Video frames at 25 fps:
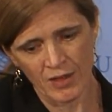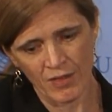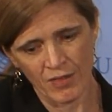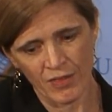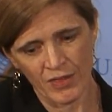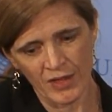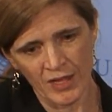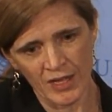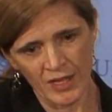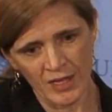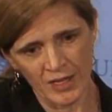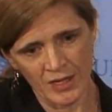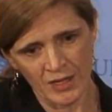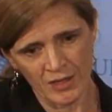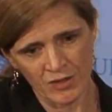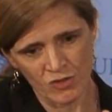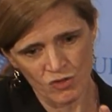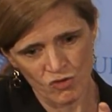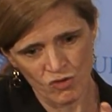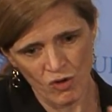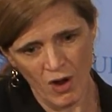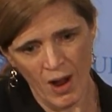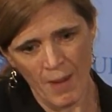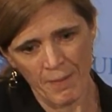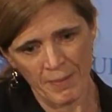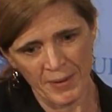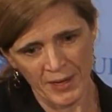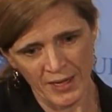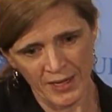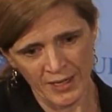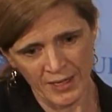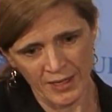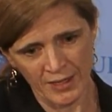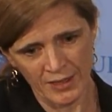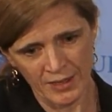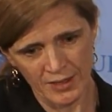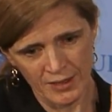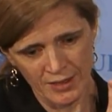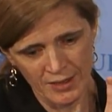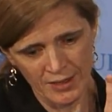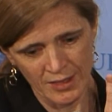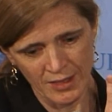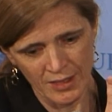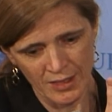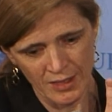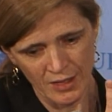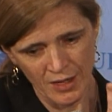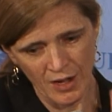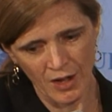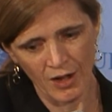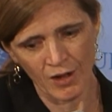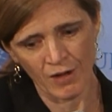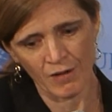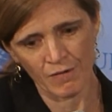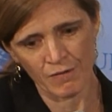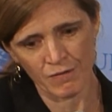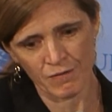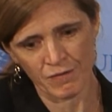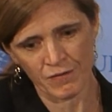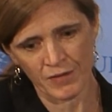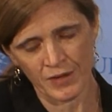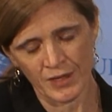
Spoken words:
the dropping of